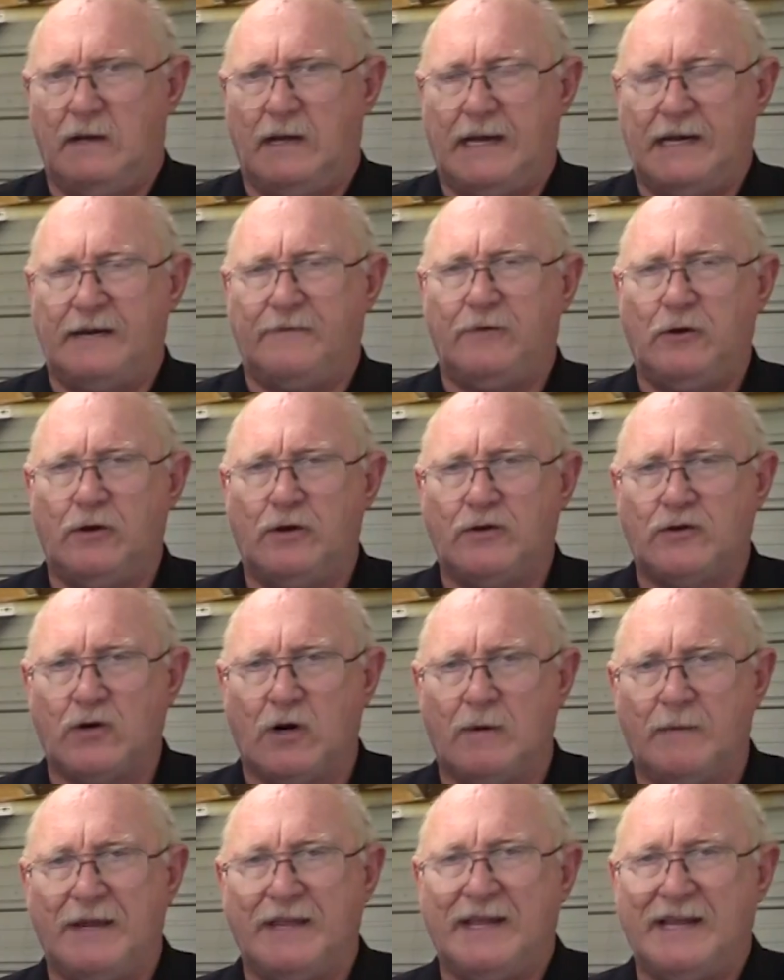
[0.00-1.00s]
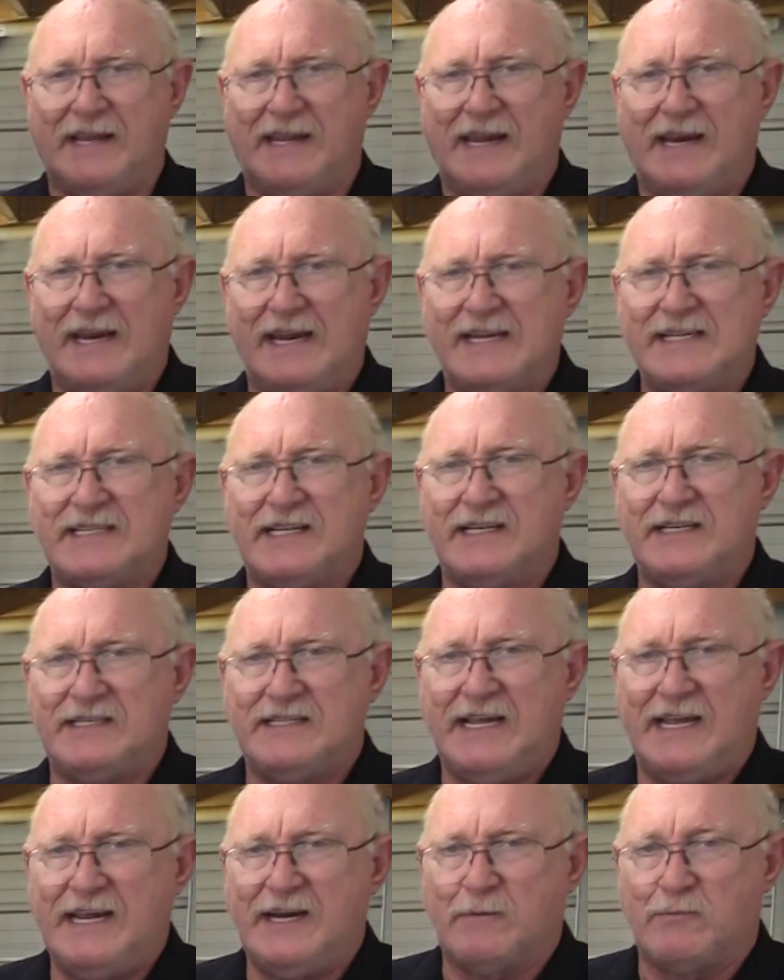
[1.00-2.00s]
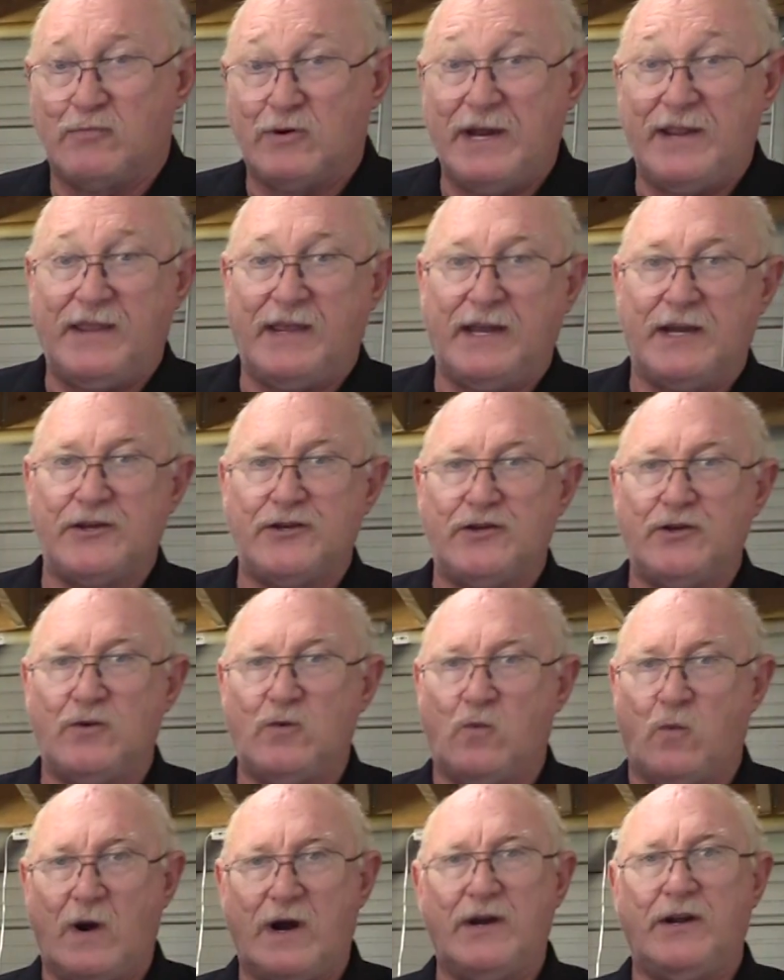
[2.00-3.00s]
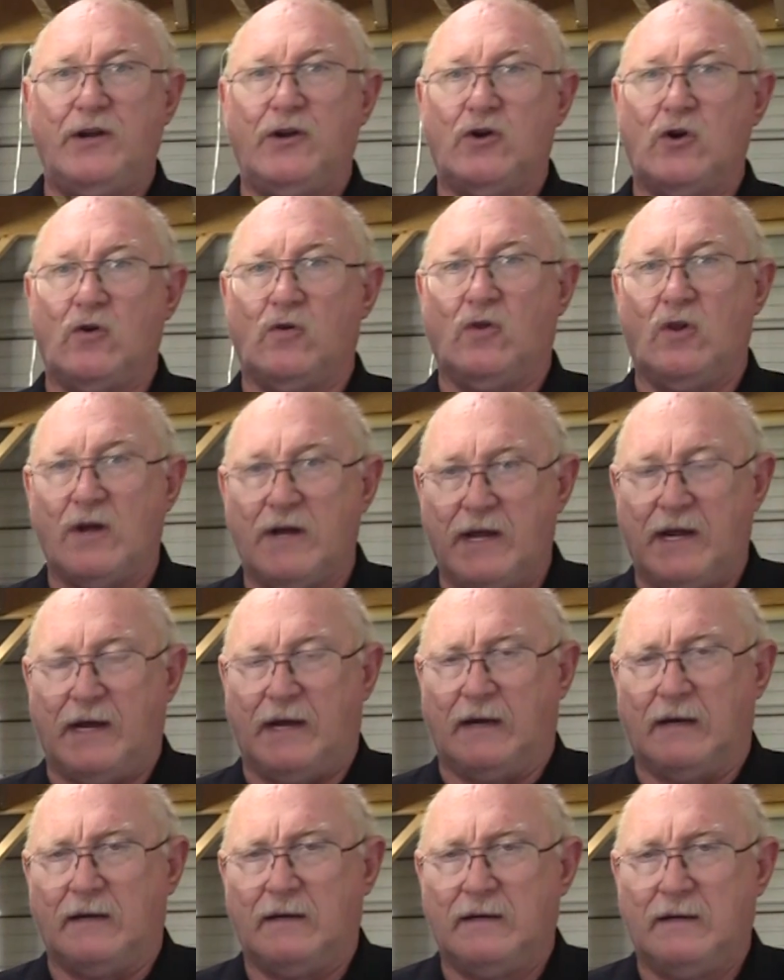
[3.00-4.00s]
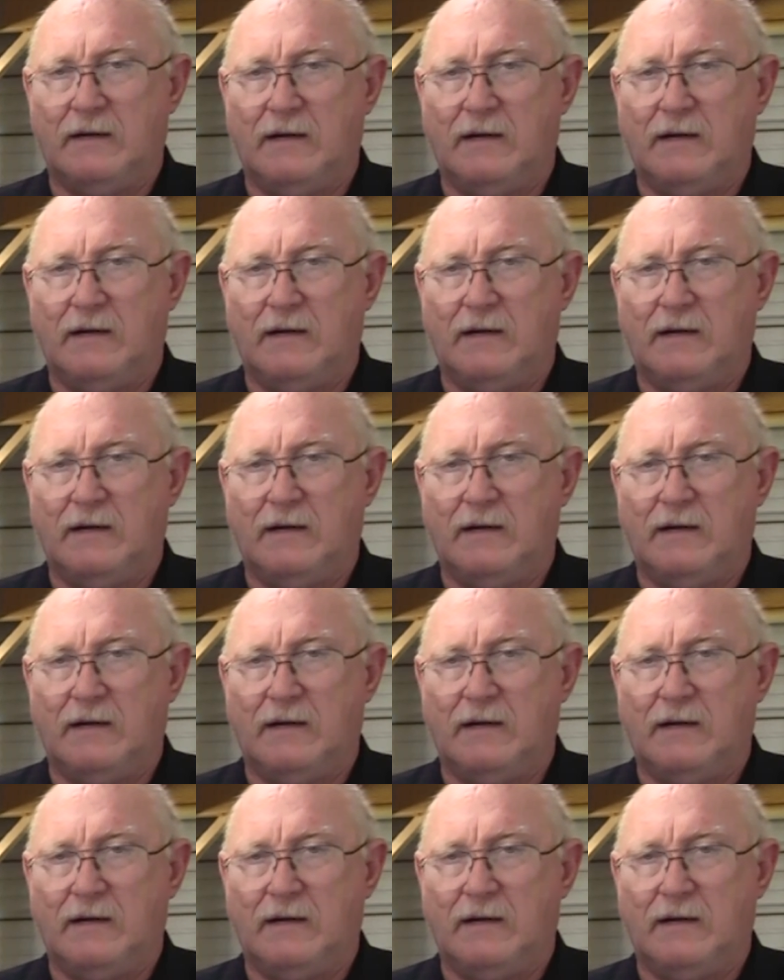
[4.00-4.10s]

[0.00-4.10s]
And if you determine that it is indeed a breathing issue, where do you go looking?